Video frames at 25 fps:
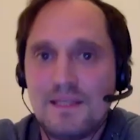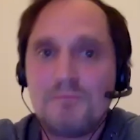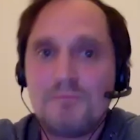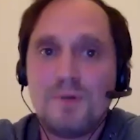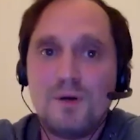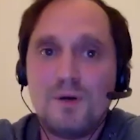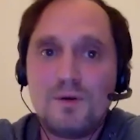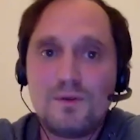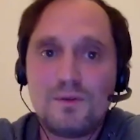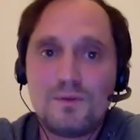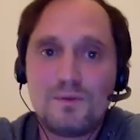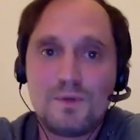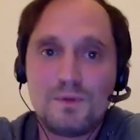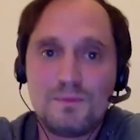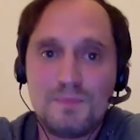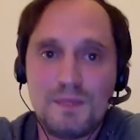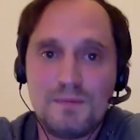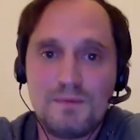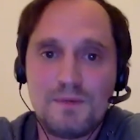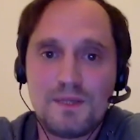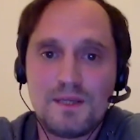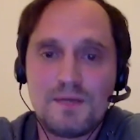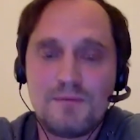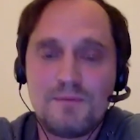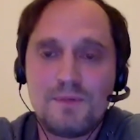both would be,
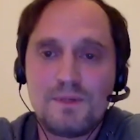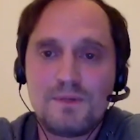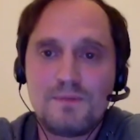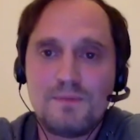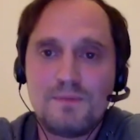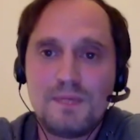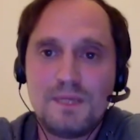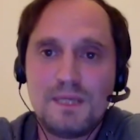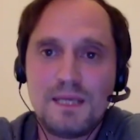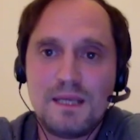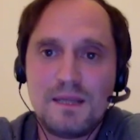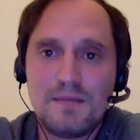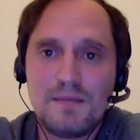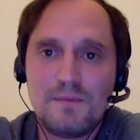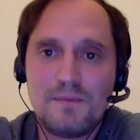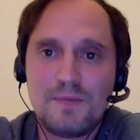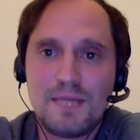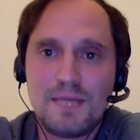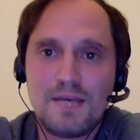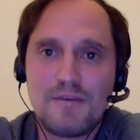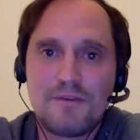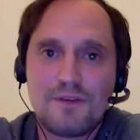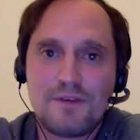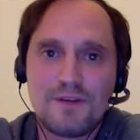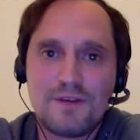but there would be would
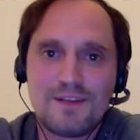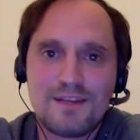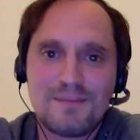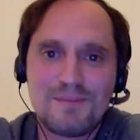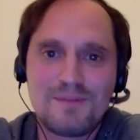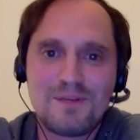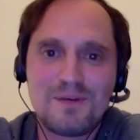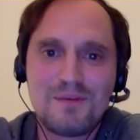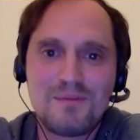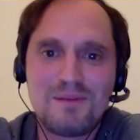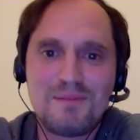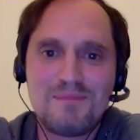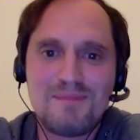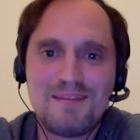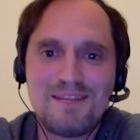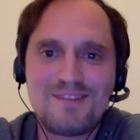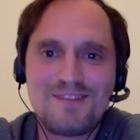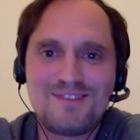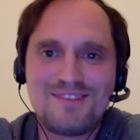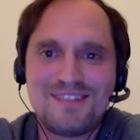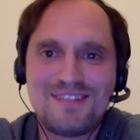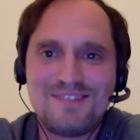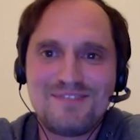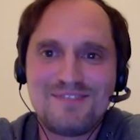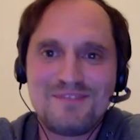have some
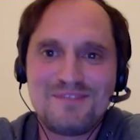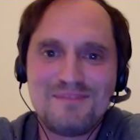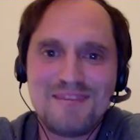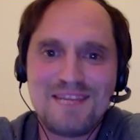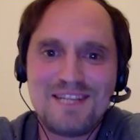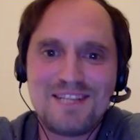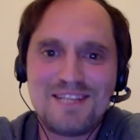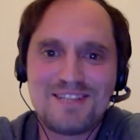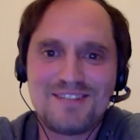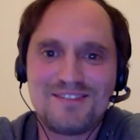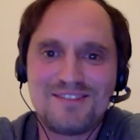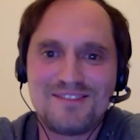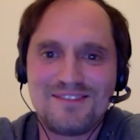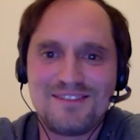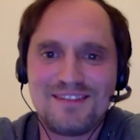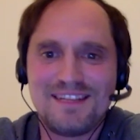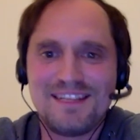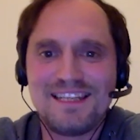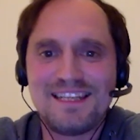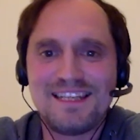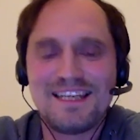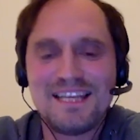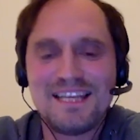complementary information, right?